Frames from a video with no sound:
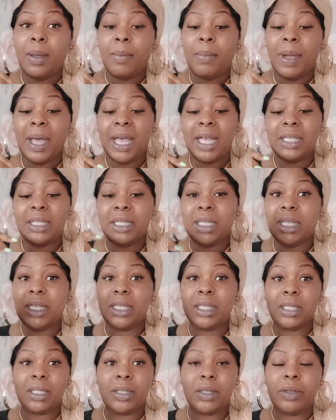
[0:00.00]

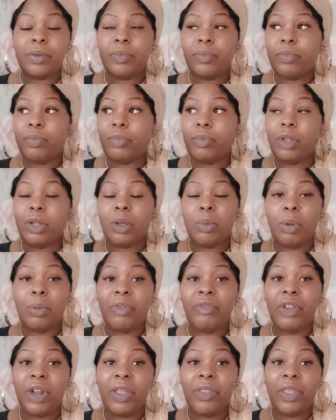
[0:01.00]
Pisces, you know, when
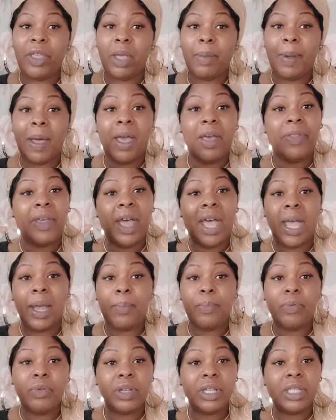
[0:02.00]
we really think about it, the High
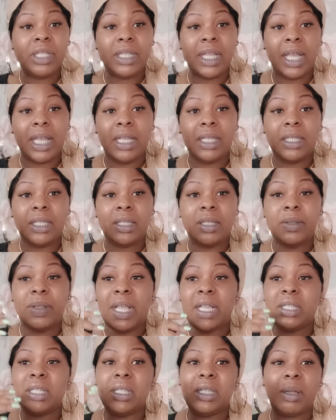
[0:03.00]
Priestess,
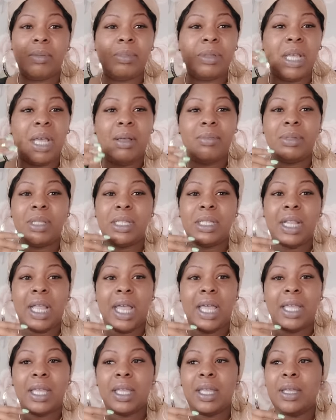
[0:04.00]
that sometimes is
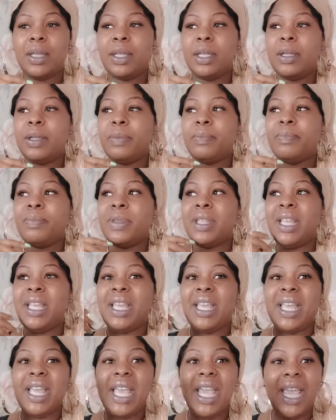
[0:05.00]
like
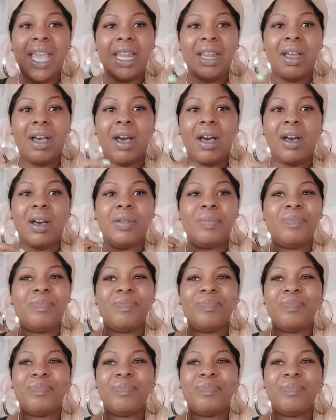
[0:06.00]
inner,